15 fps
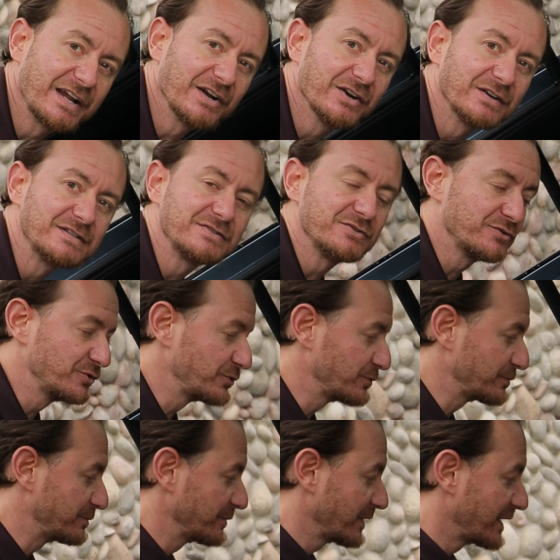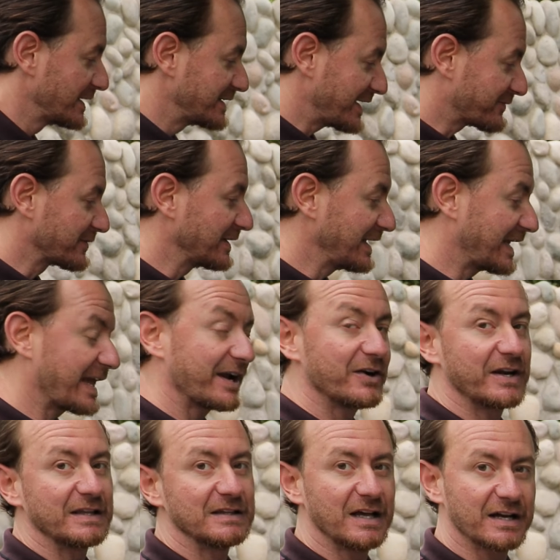here to definitely
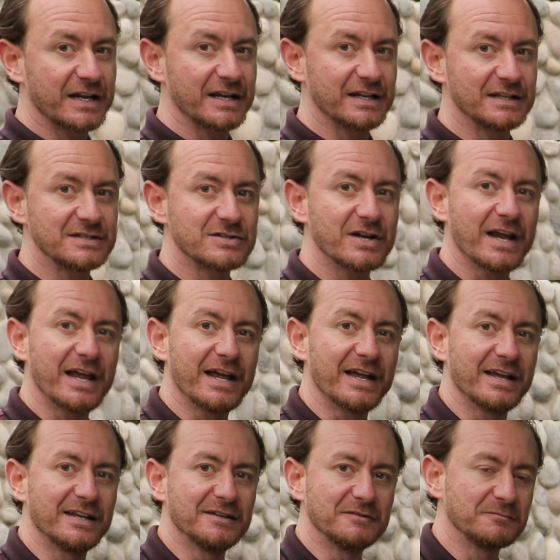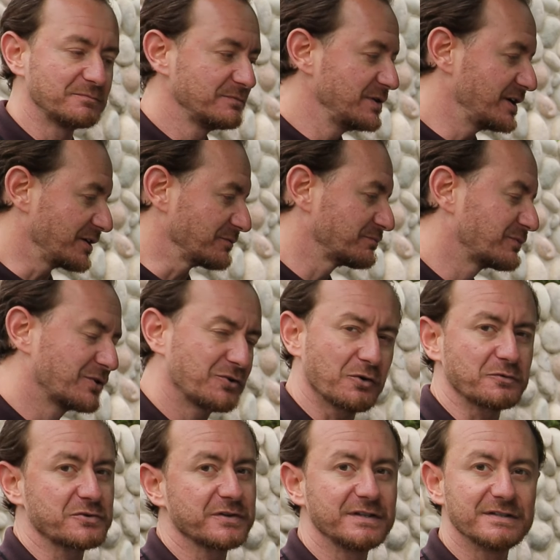carry luggage and, you know,
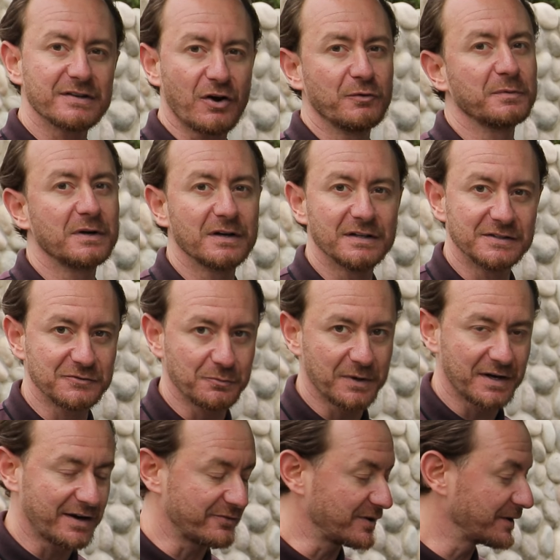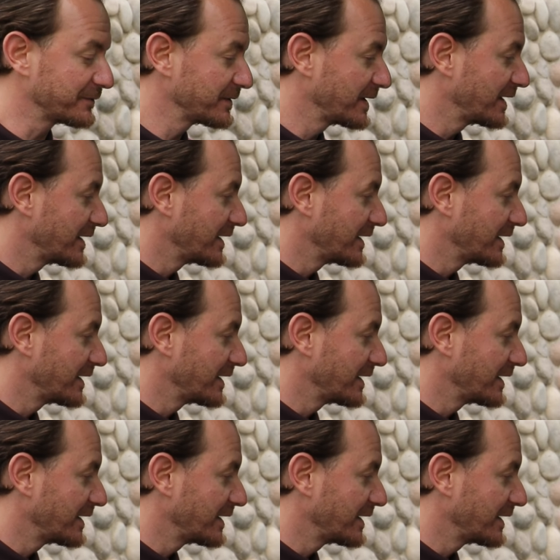groceries, home goods, whatever.